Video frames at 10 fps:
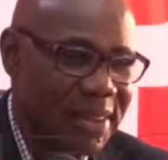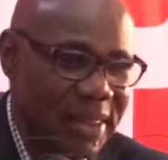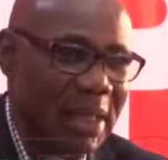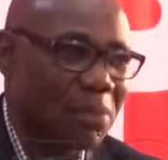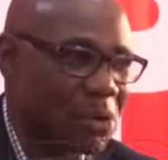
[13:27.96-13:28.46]

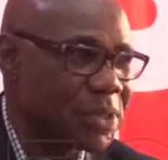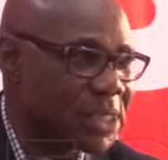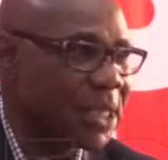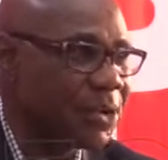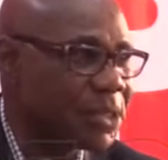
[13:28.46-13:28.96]
there must be
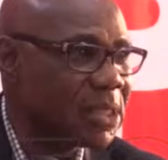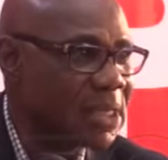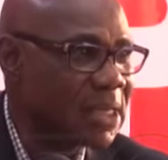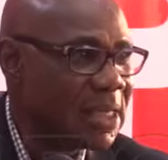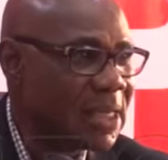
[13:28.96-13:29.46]
security,
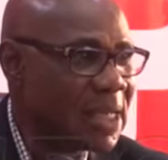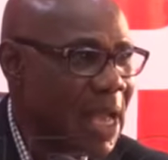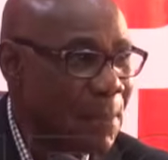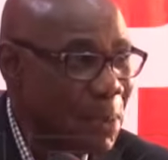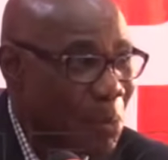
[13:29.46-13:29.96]

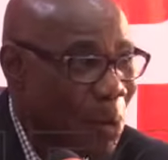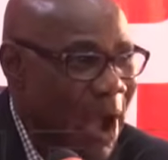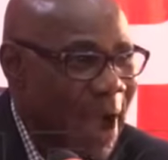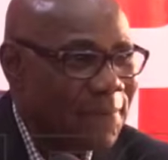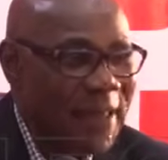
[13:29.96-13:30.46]
and people
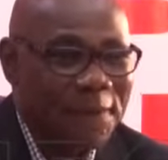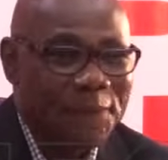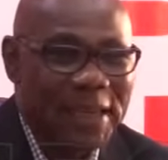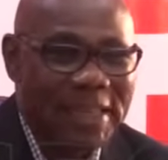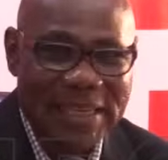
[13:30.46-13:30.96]
must have that
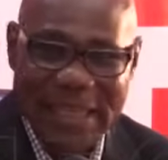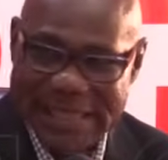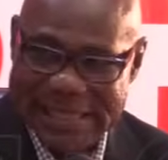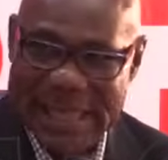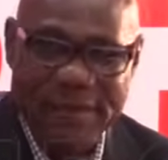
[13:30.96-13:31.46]
feeling that they are
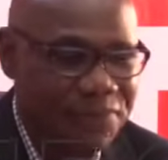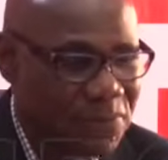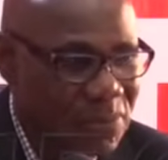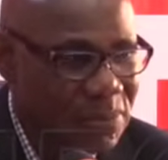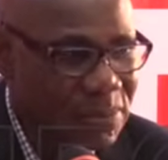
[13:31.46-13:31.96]
safe.
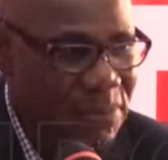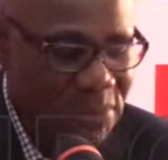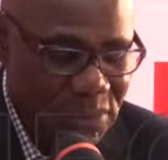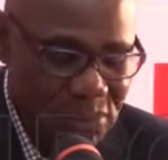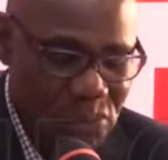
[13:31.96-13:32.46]

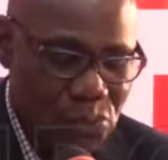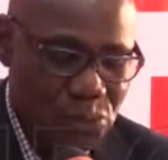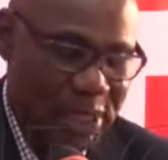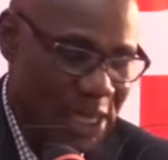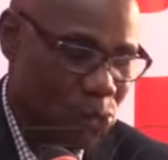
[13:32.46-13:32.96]

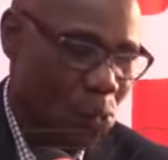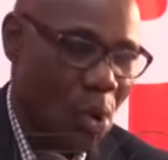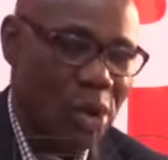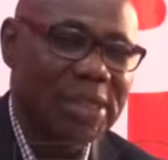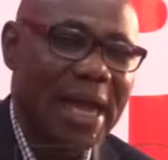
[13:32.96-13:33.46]
So that's
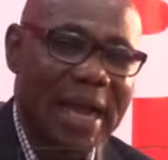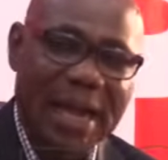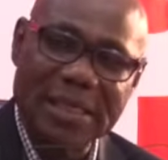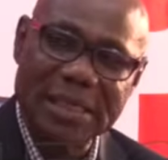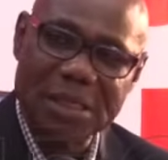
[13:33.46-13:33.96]
what our
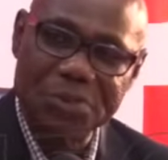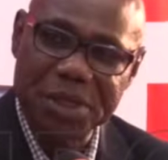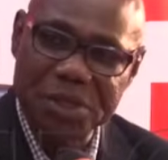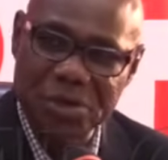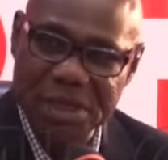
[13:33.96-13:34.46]
candidate is
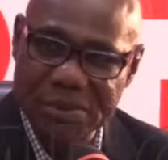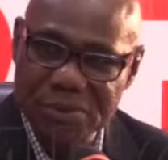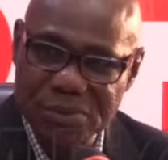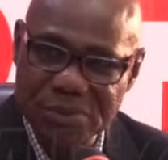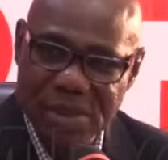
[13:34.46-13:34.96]
bringing to the
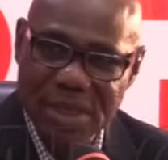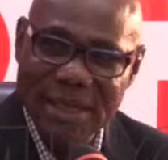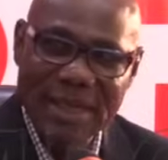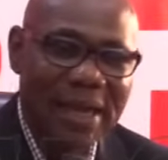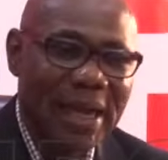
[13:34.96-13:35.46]
table,
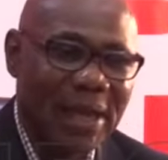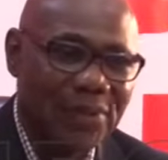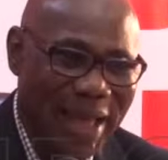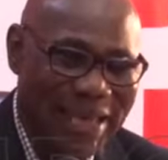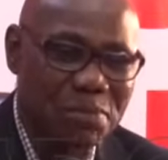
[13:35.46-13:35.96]

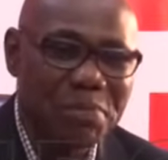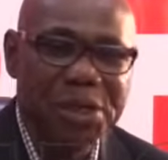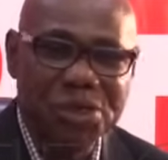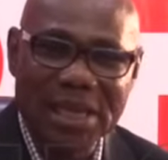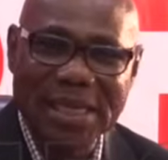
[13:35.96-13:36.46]
and that
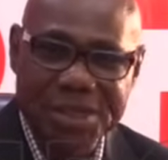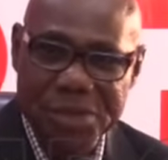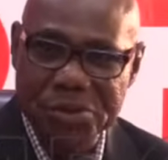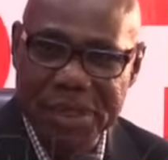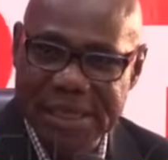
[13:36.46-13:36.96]
mission has
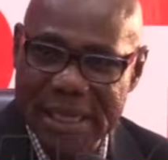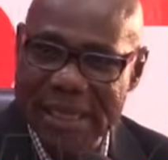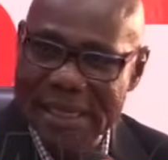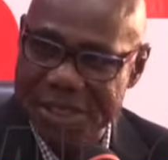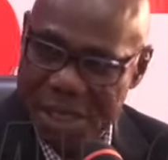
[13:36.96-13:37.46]
resonated
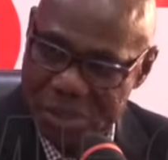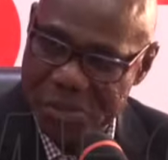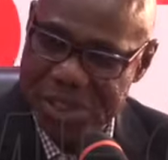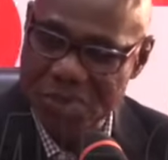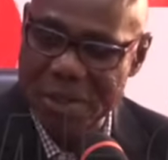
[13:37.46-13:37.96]
and is
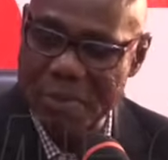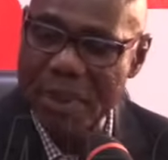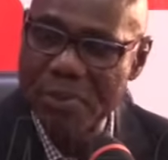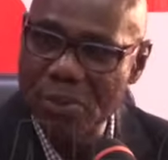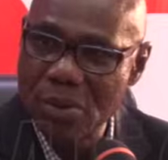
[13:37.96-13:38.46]
resonating with the
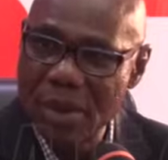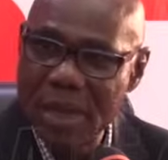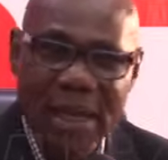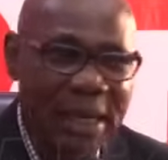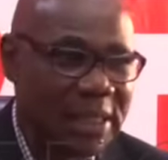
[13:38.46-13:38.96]
people,
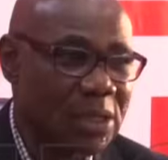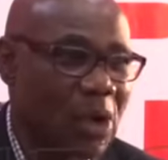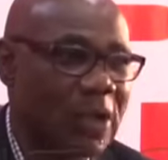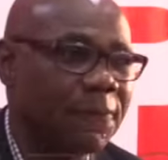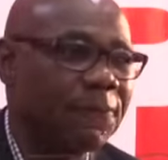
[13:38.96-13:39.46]
and that's
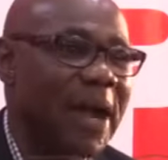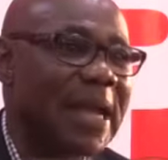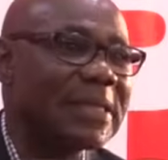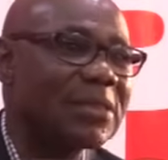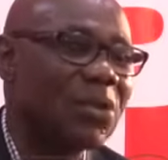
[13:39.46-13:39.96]
why you
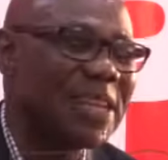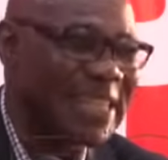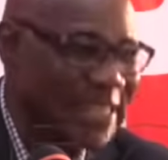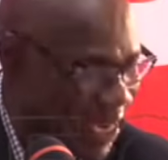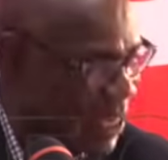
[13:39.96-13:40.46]
find on a
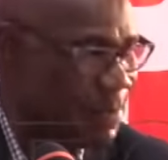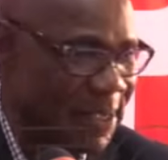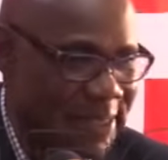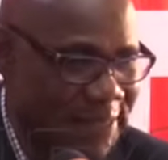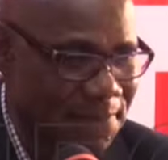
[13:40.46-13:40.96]
daily
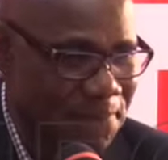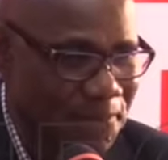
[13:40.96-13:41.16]
basis